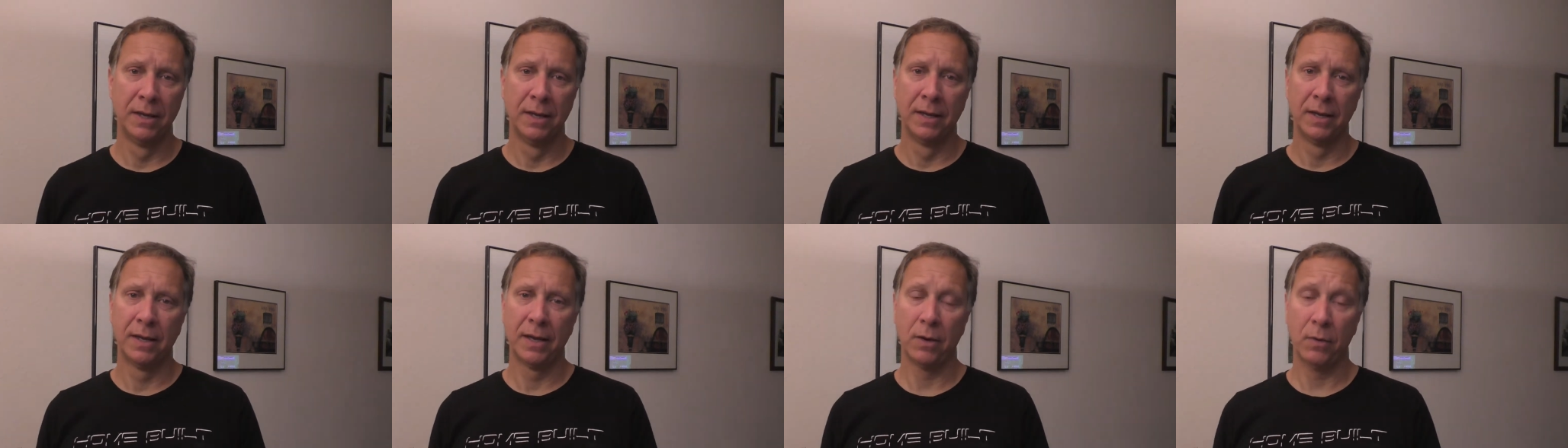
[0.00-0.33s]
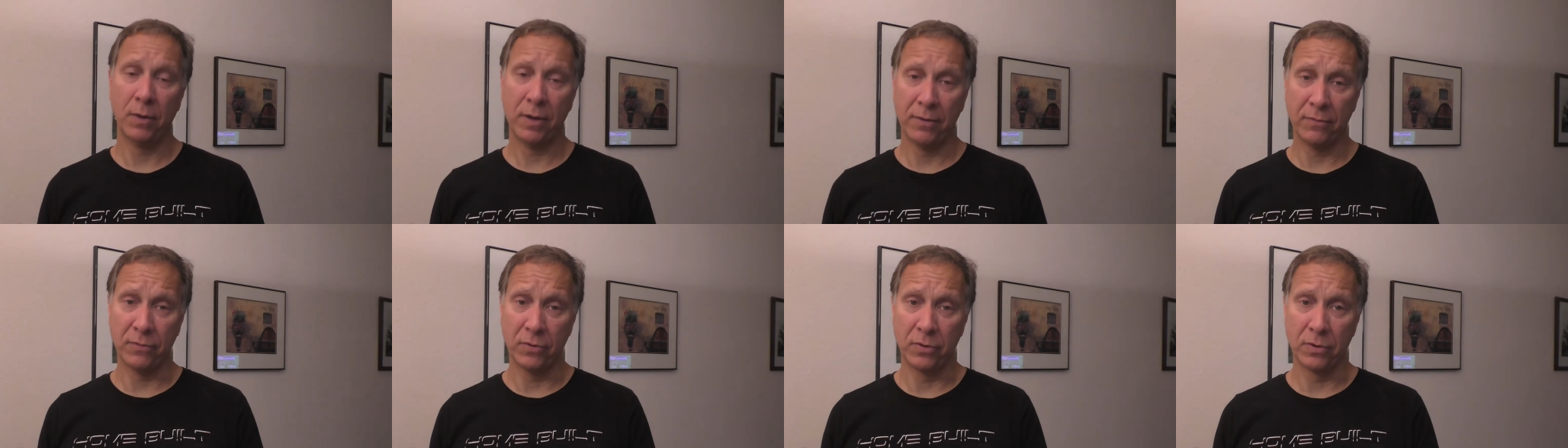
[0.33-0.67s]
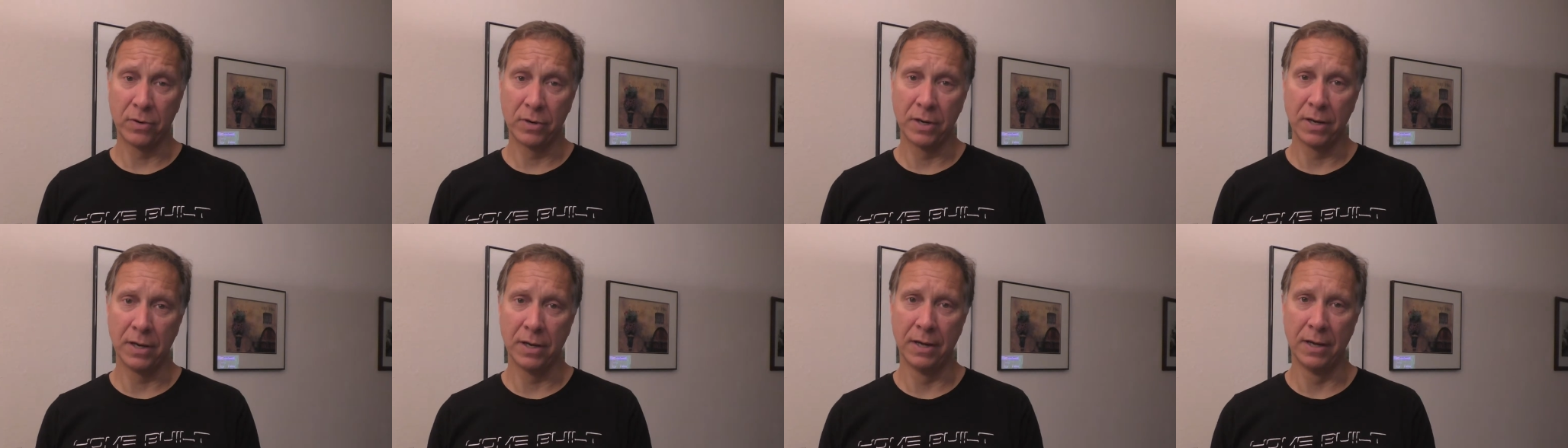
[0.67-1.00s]

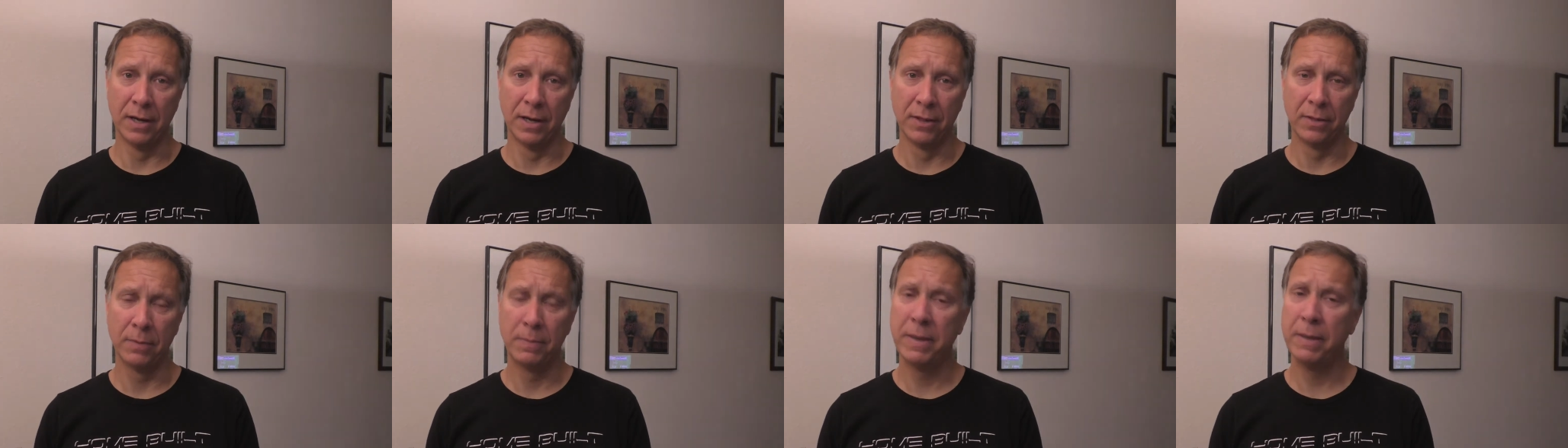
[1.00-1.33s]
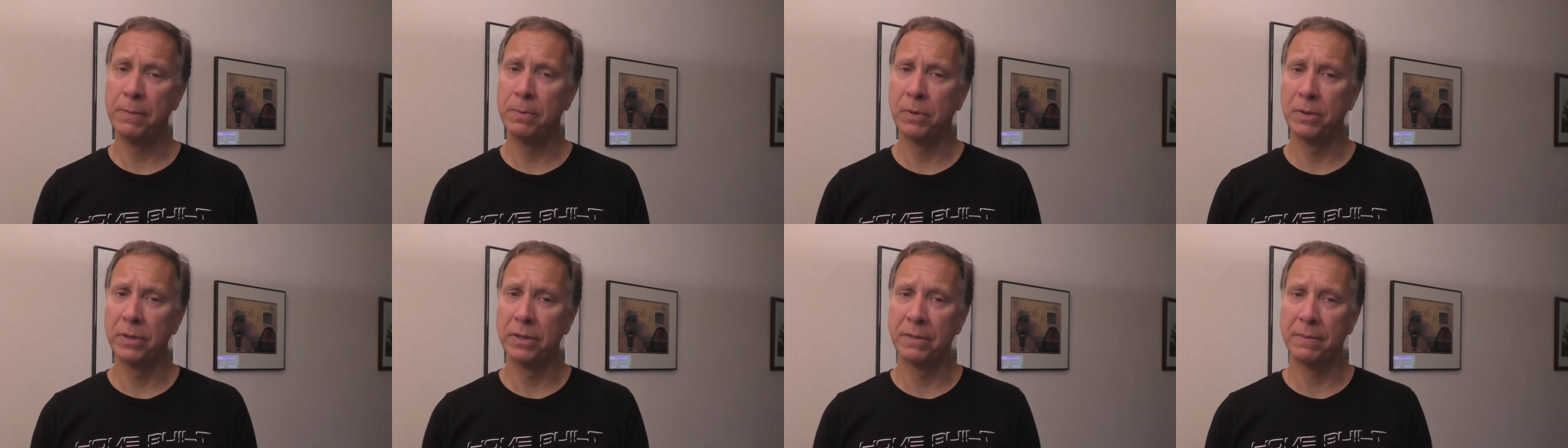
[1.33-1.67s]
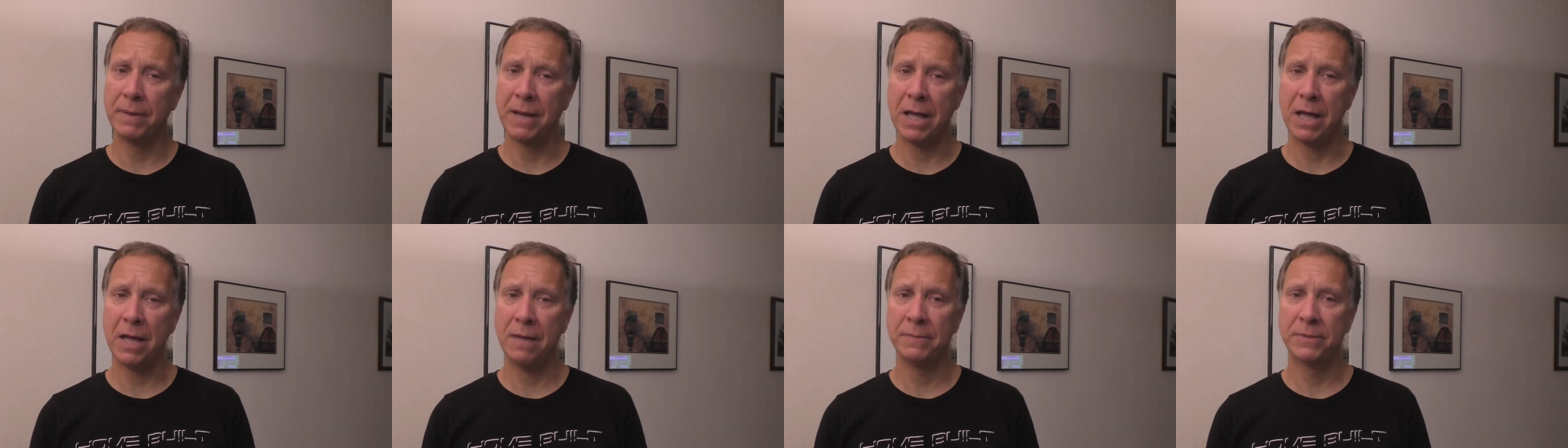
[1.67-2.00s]
However, the people in the
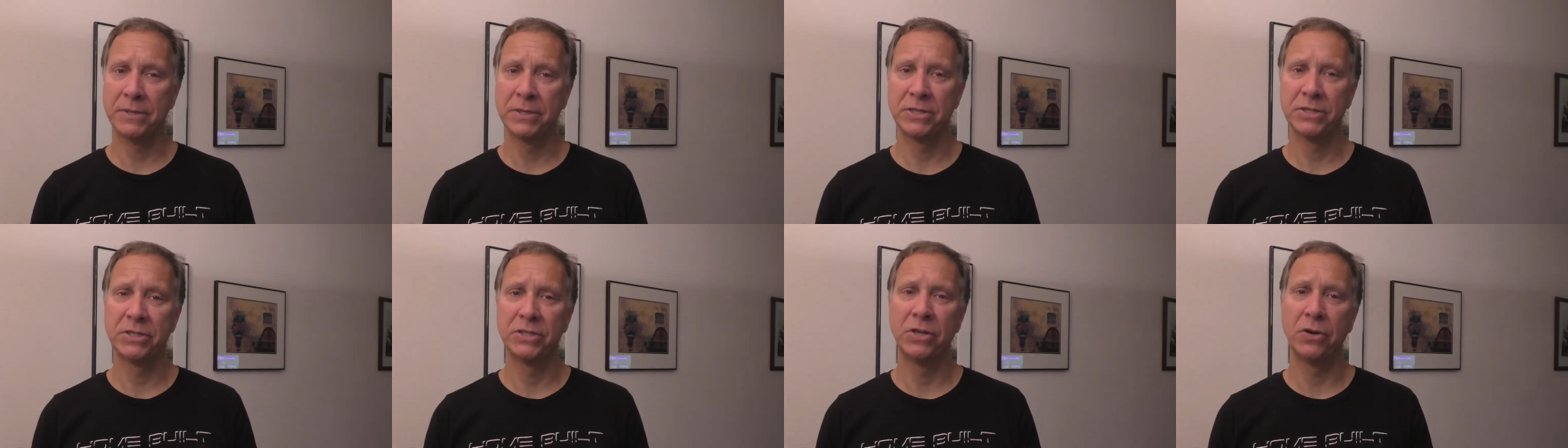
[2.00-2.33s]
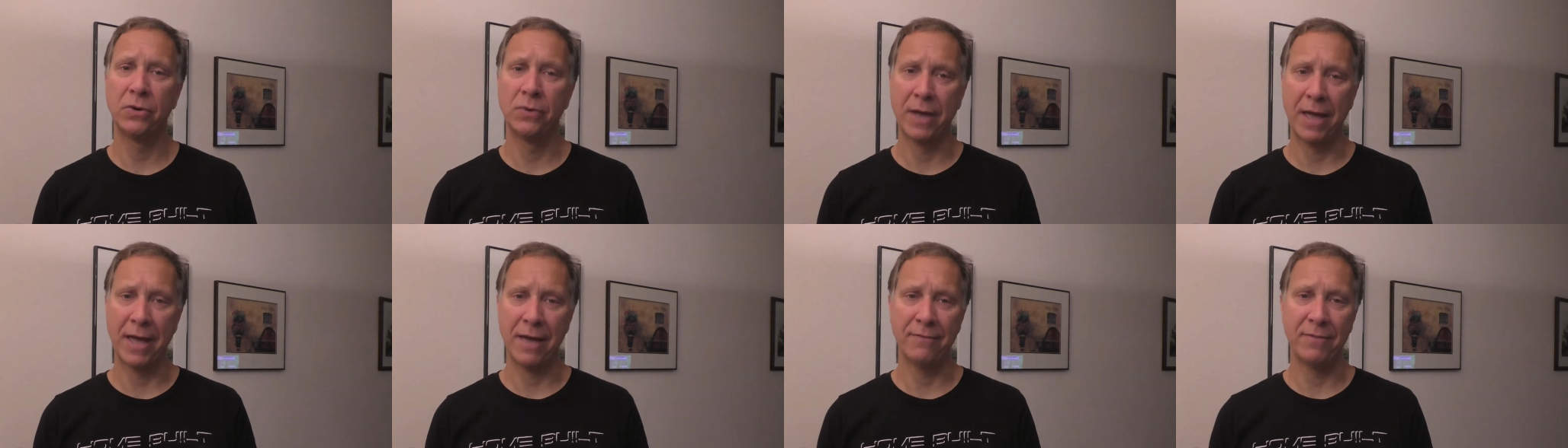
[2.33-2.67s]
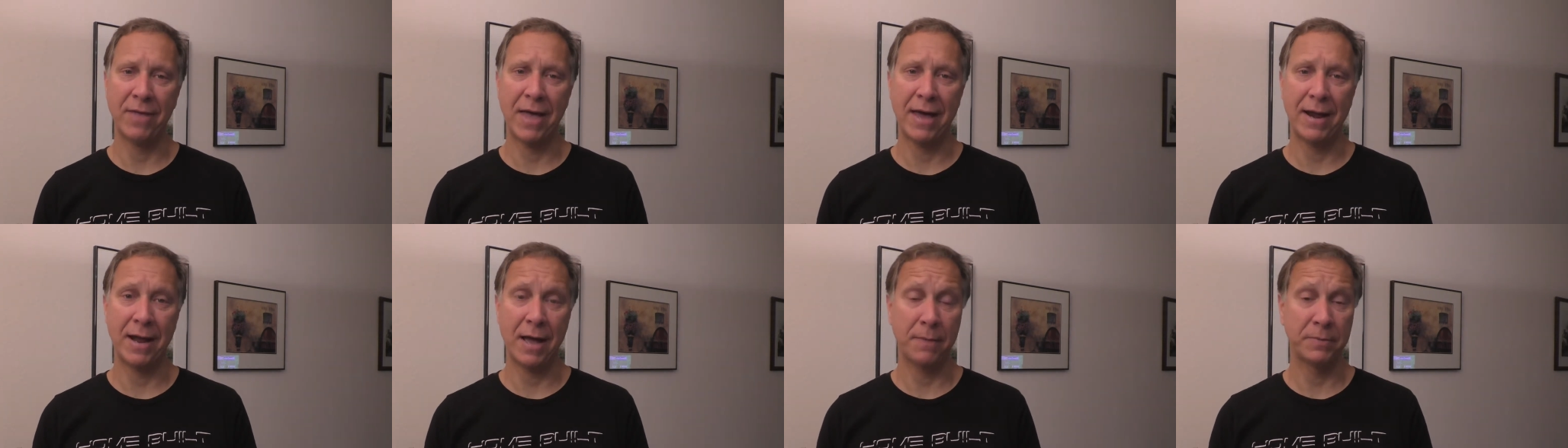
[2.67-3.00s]
Bahamas don't have
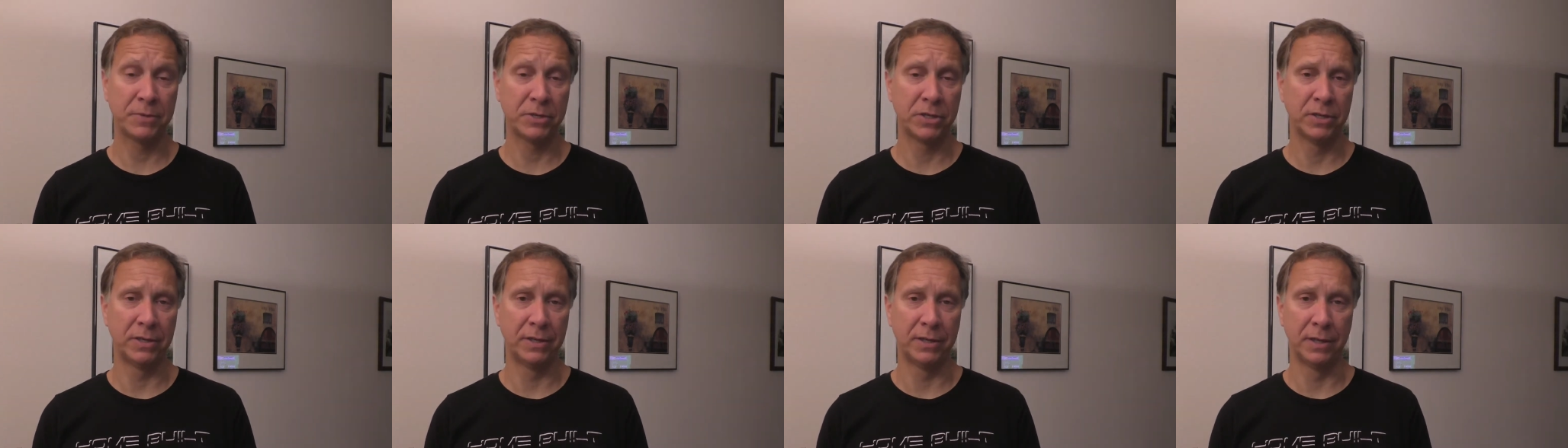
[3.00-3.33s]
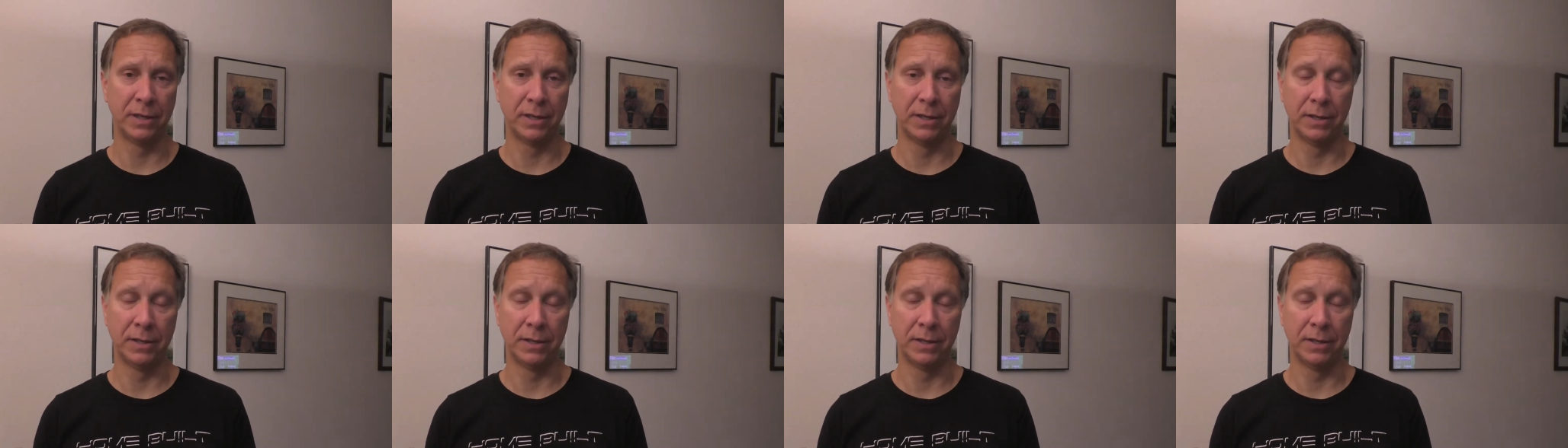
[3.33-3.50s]
that option,